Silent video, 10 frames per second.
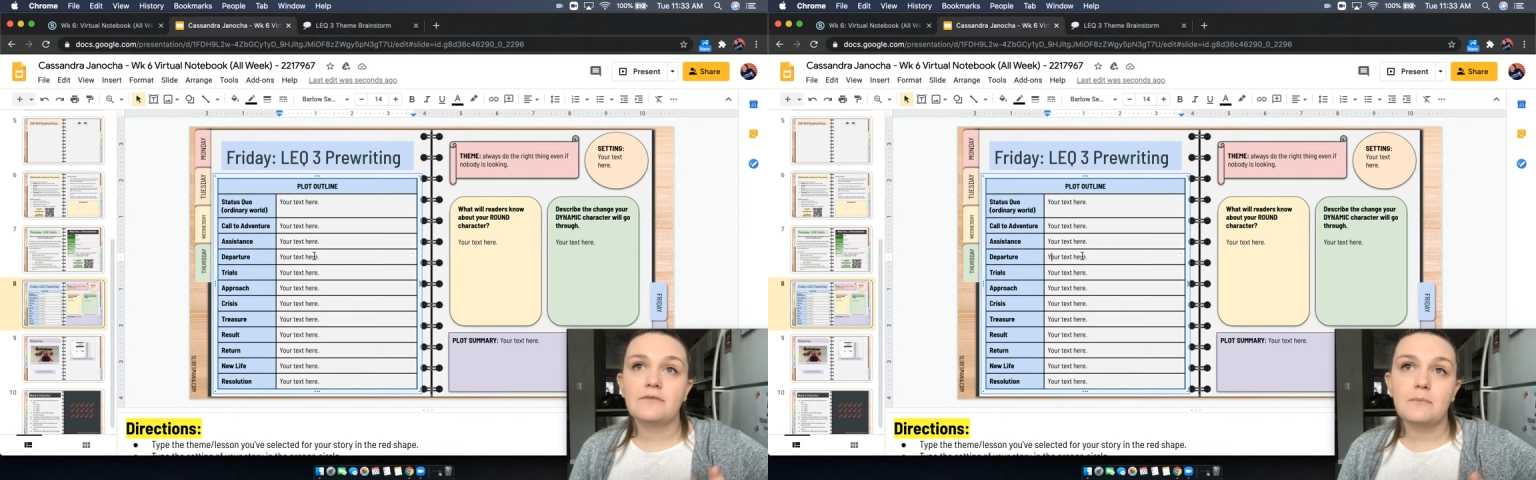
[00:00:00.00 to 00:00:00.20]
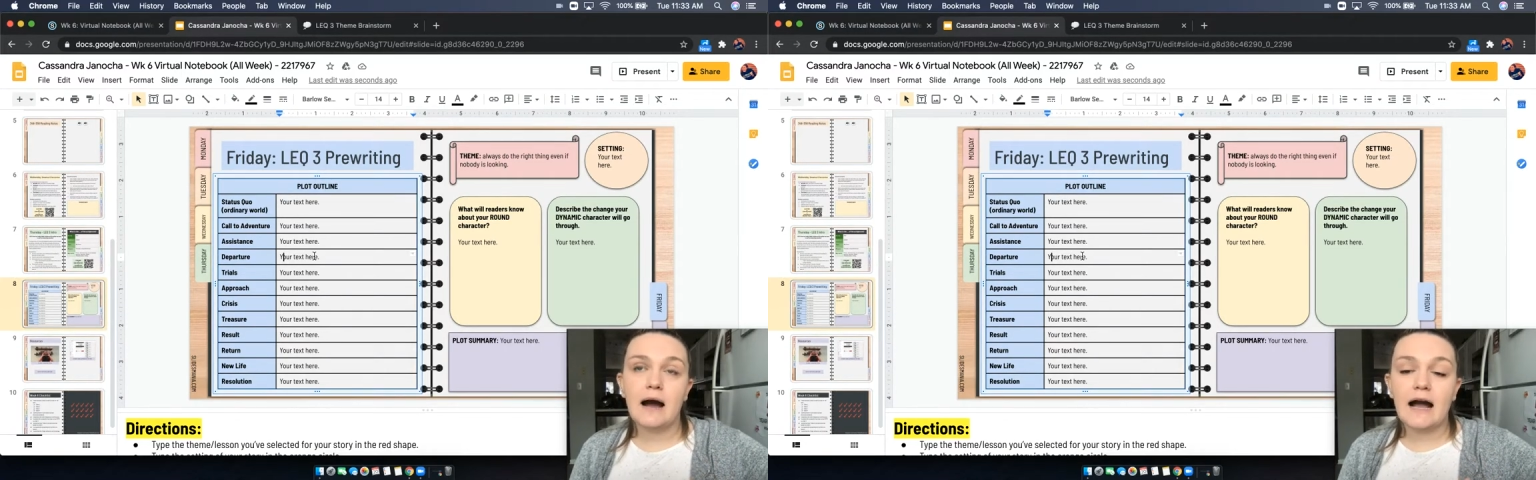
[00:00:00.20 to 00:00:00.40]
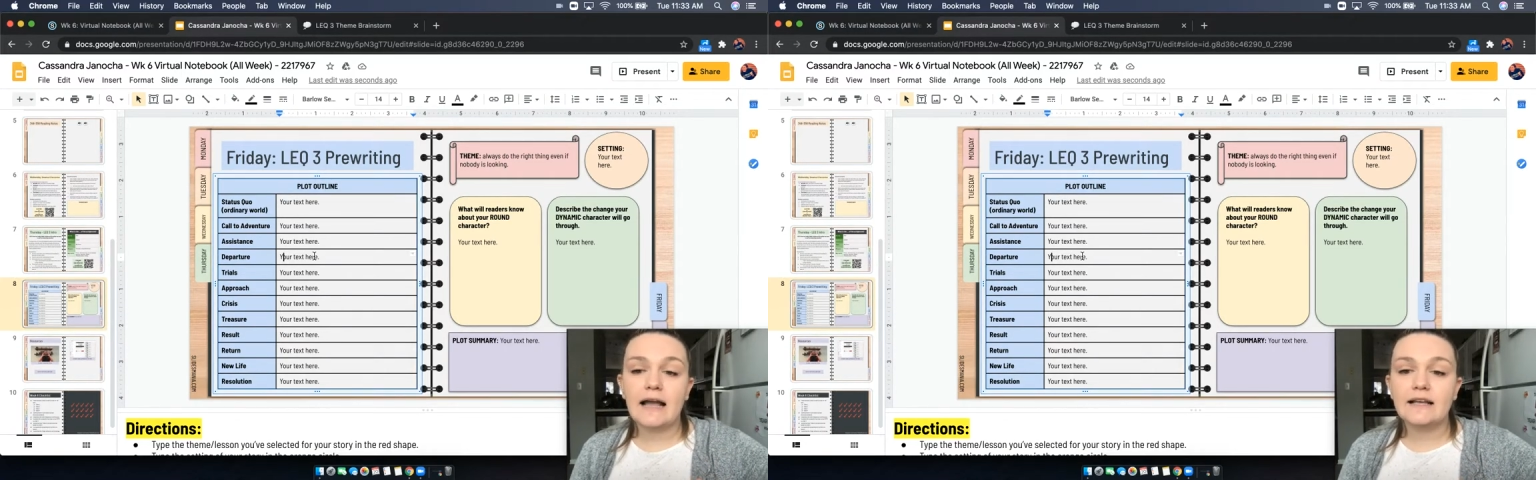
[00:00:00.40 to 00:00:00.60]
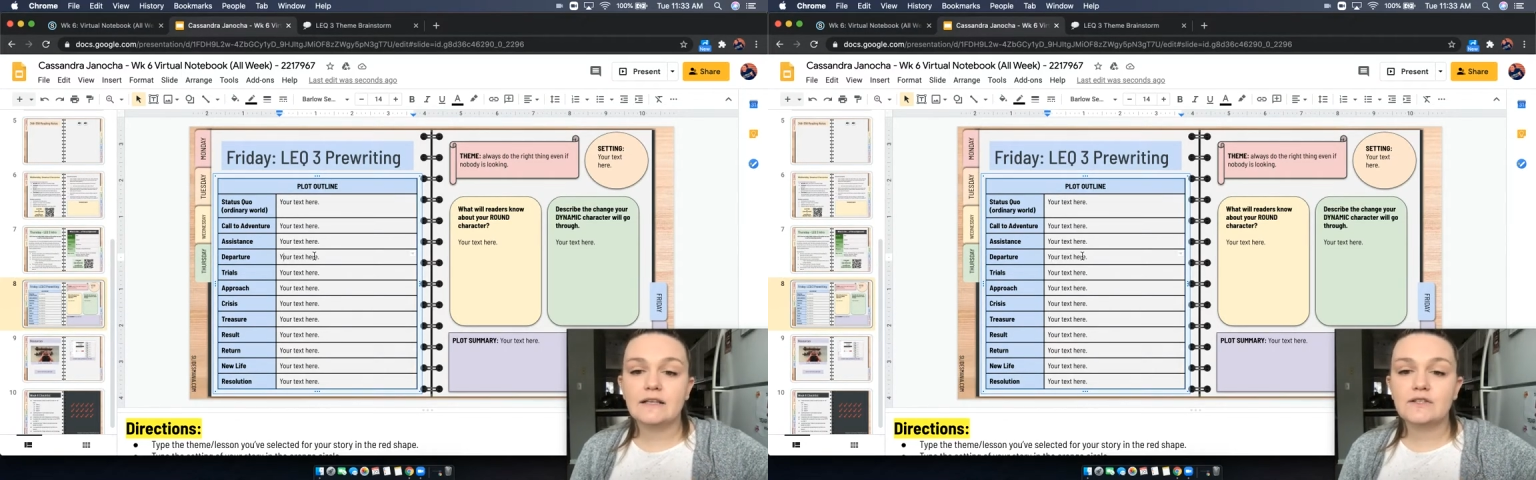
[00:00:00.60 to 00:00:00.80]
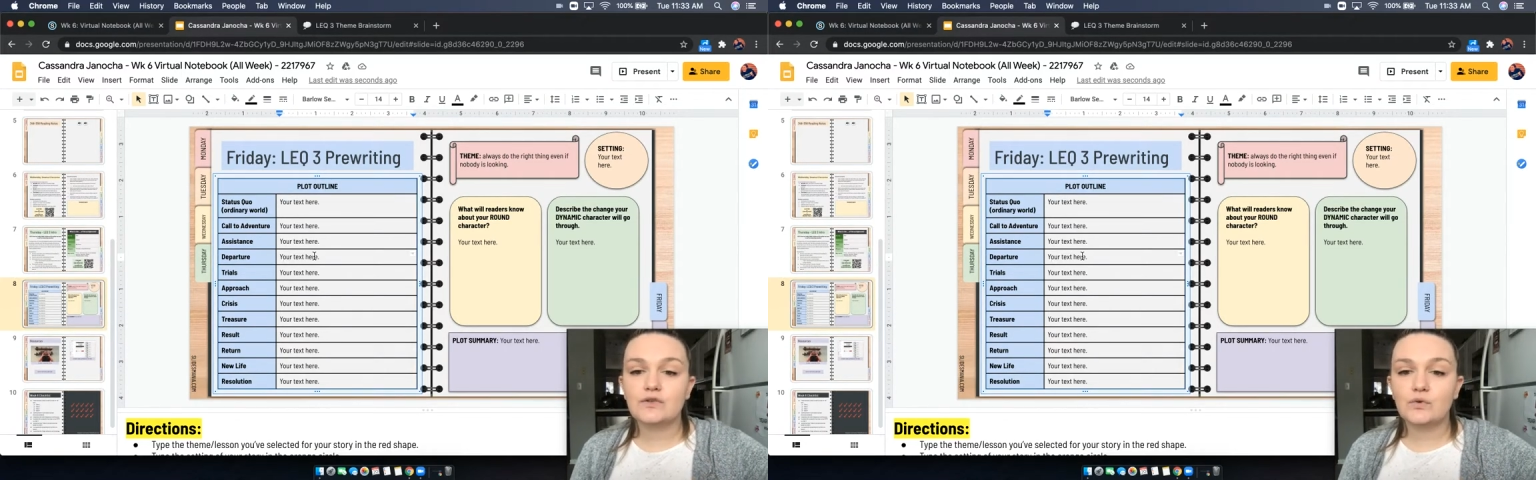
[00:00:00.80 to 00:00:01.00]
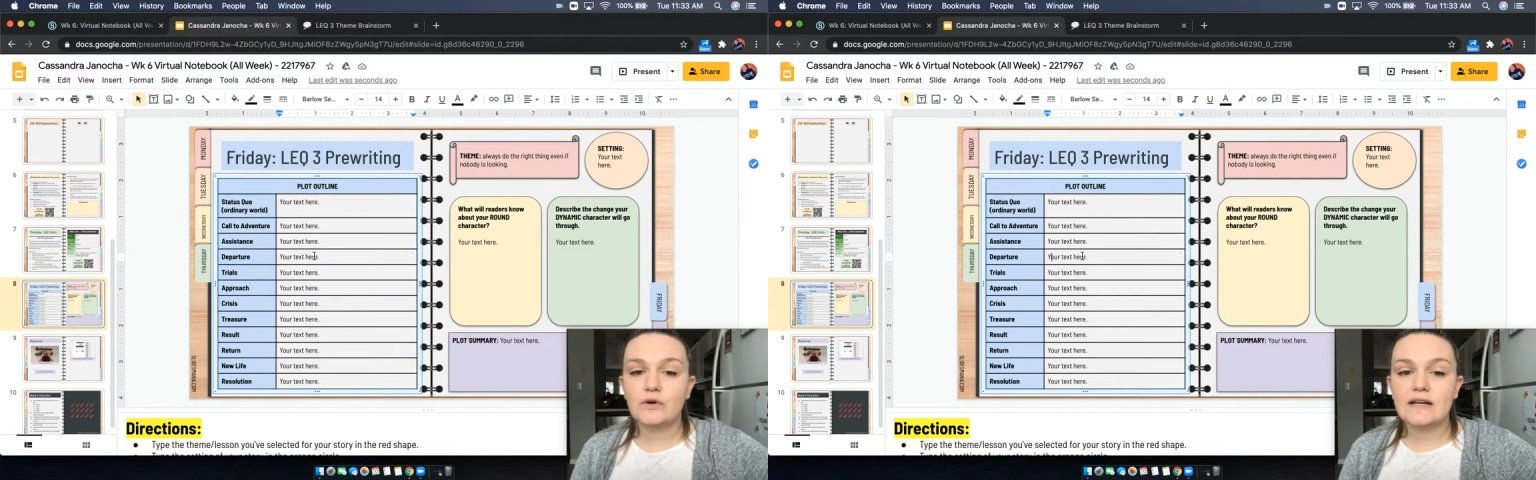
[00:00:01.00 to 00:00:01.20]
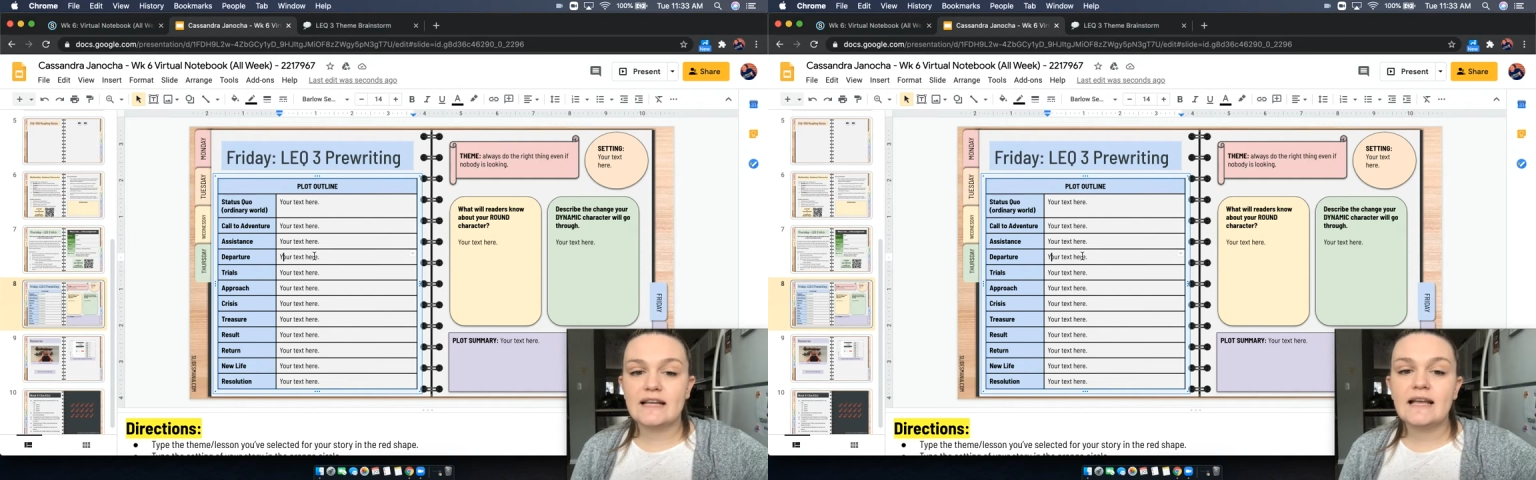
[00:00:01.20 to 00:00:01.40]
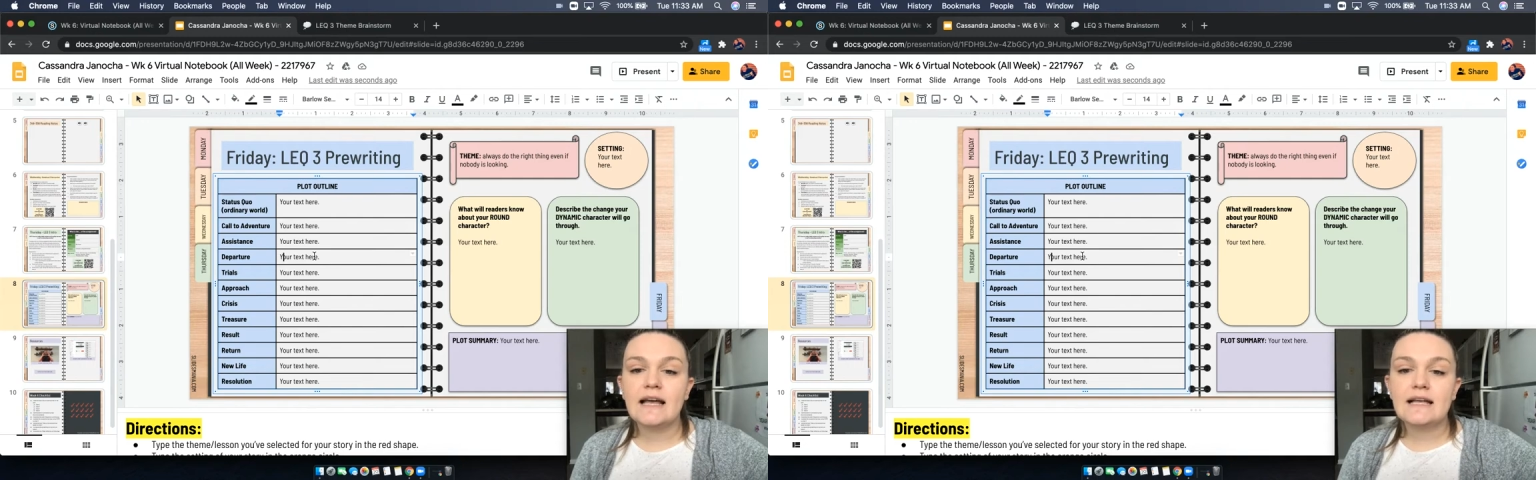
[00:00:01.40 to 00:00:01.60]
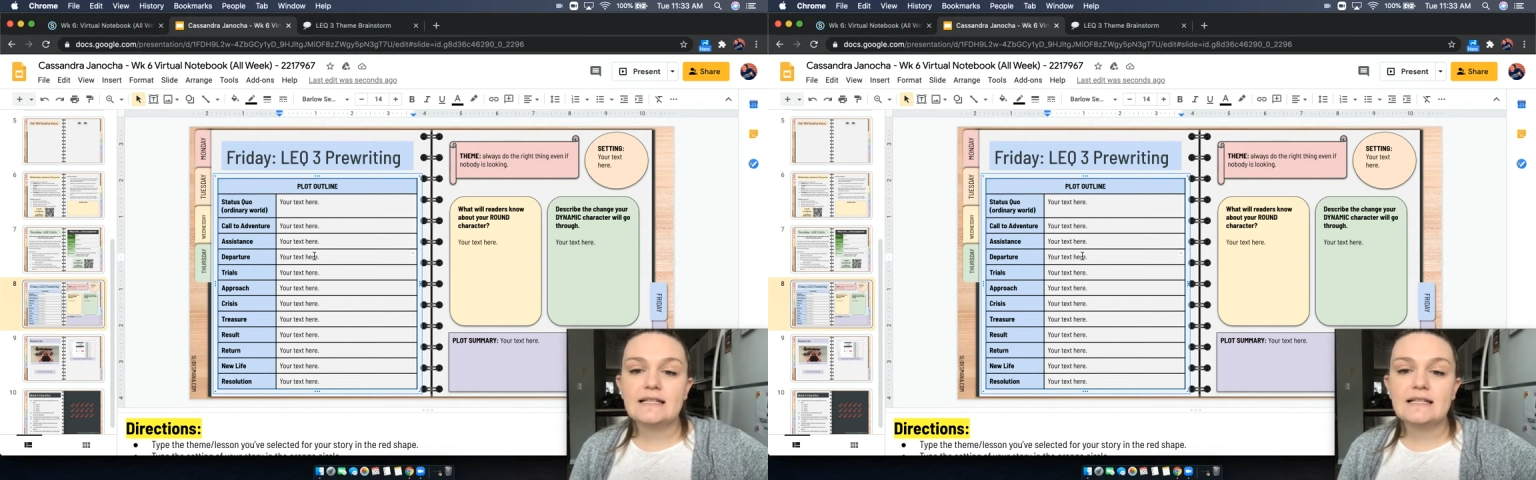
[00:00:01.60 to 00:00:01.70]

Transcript: my story